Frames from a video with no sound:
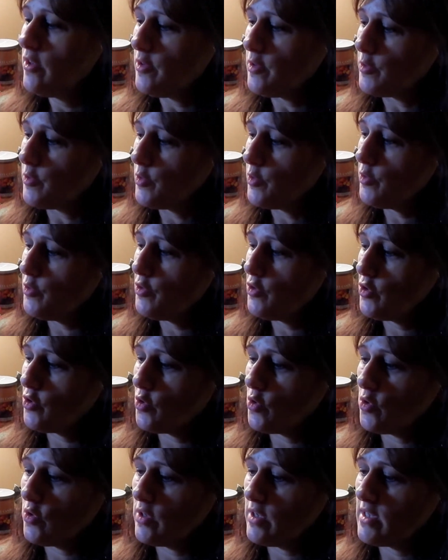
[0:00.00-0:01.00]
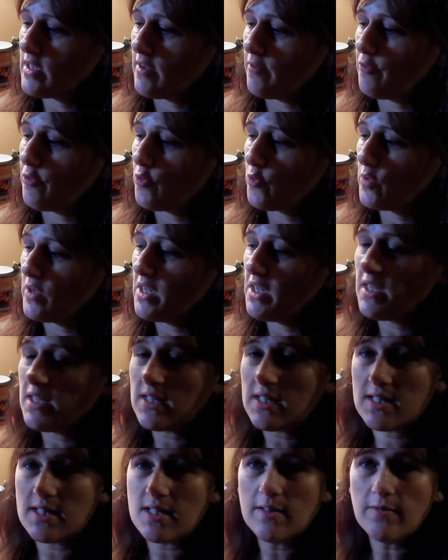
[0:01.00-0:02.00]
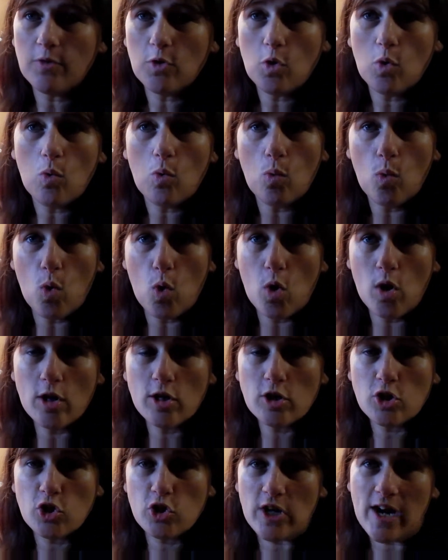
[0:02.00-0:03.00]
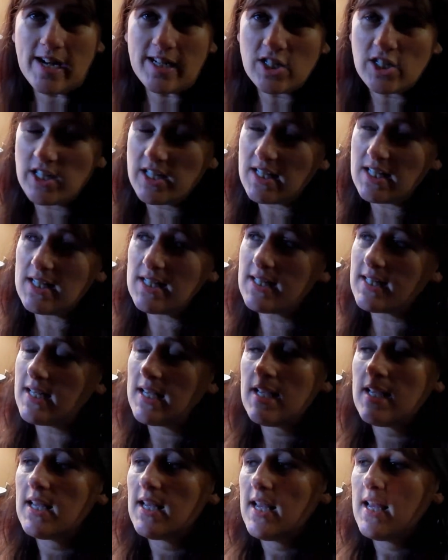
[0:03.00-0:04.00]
The True Stories of 3 Civil War Tragedies.